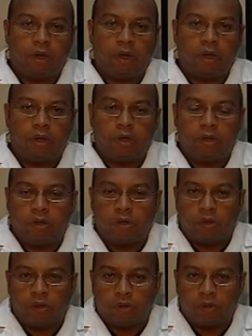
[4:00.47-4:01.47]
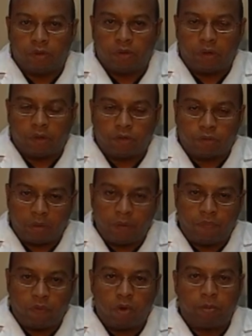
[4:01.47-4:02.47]
a
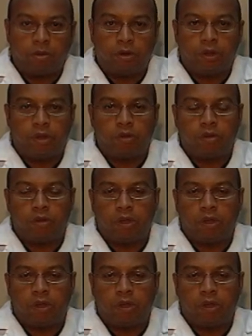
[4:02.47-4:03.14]
straightforward procedure.